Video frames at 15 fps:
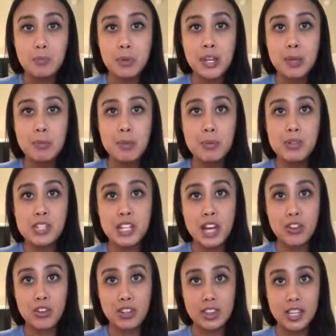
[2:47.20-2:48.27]
Bringing people
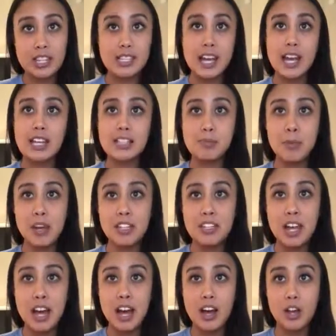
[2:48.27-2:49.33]
together in this aspect
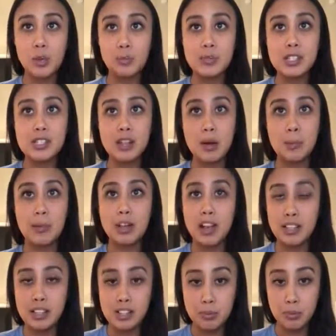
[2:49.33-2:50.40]
helps
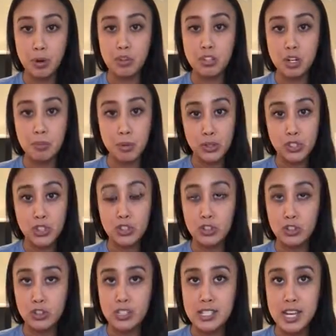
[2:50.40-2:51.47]
apply this approach in a
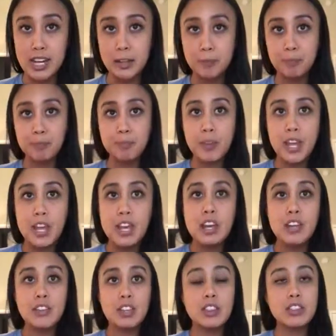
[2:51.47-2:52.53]
multicultural setting.
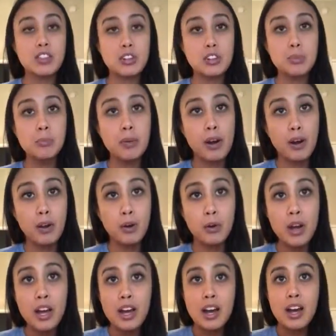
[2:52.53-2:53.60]
The third
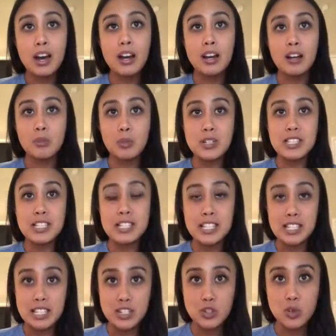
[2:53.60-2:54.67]
pro was it's
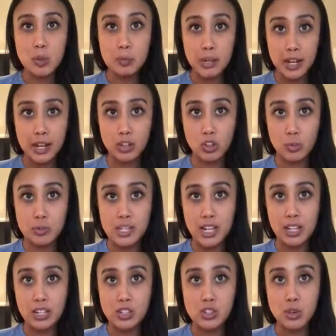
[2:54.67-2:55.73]
easy to apply in group
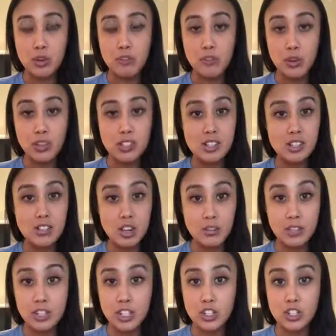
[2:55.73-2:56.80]
settings. So it focuses on
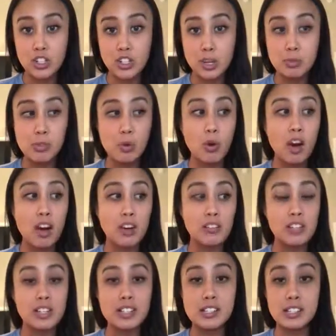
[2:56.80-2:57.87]
relationships. So
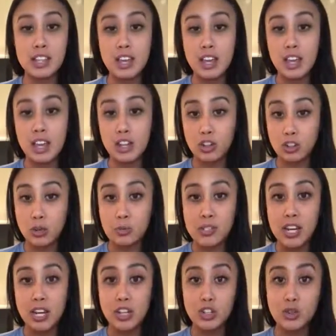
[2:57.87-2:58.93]
obviously, in a group
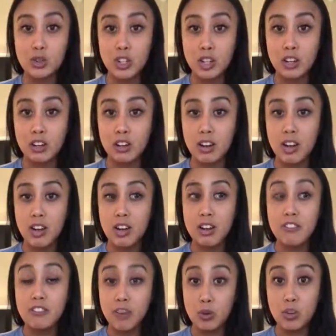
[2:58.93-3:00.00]
setting, you can
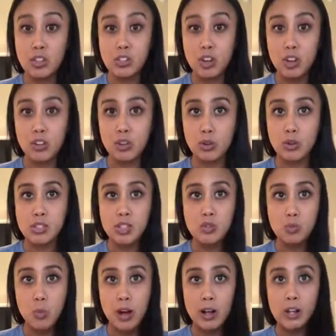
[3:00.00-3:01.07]
focus on those
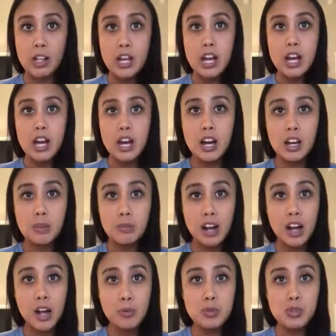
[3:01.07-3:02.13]
as well. It
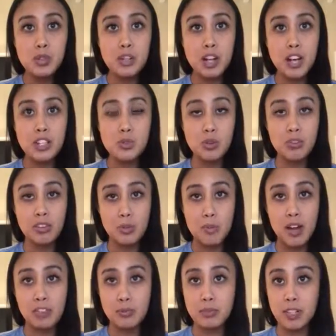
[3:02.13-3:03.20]
helps clients with
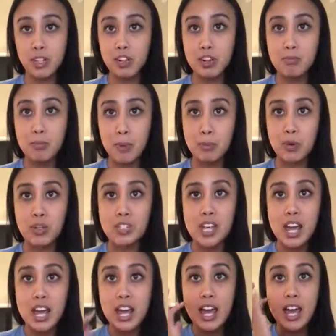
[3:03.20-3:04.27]
feedback from leader and members,
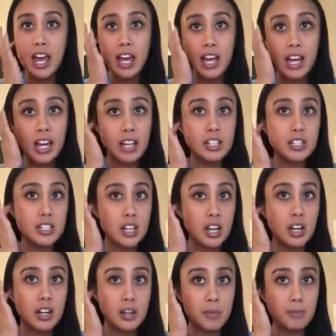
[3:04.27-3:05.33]
and
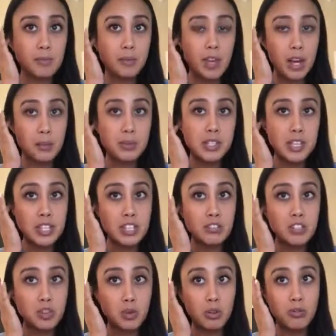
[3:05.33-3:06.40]
helps the
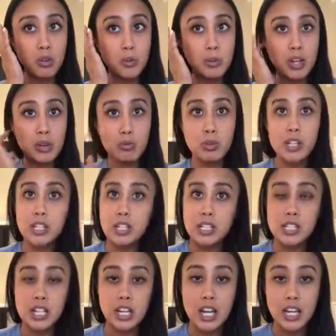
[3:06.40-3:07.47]
individual formulate
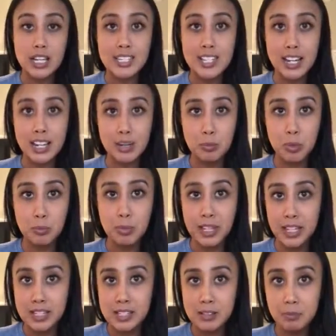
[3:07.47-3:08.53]
realistic and attainable
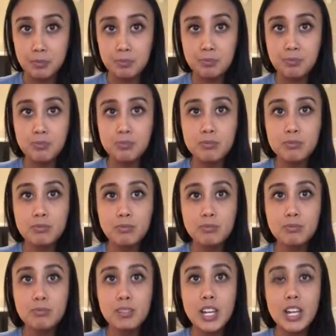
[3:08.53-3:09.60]
plans.
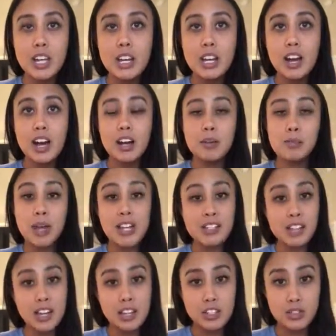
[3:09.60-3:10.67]

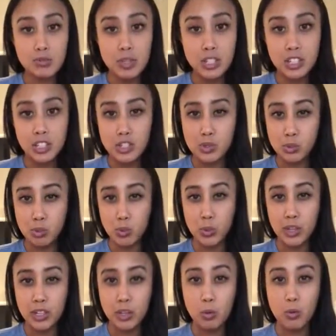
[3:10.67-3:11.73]
Lastly, I really just
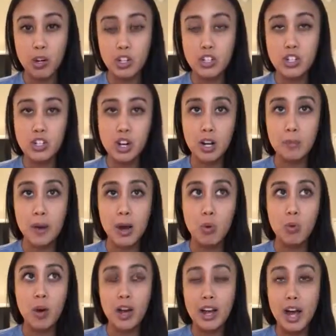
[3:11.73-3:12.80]
quickly wanted to talk
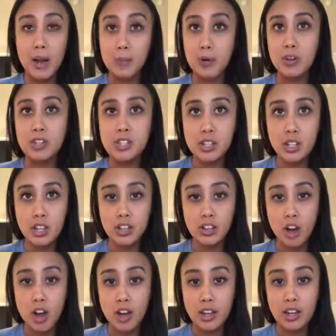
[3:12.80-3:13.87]
about why I personally
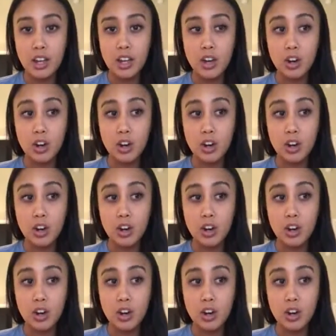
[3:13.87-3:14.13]
thought,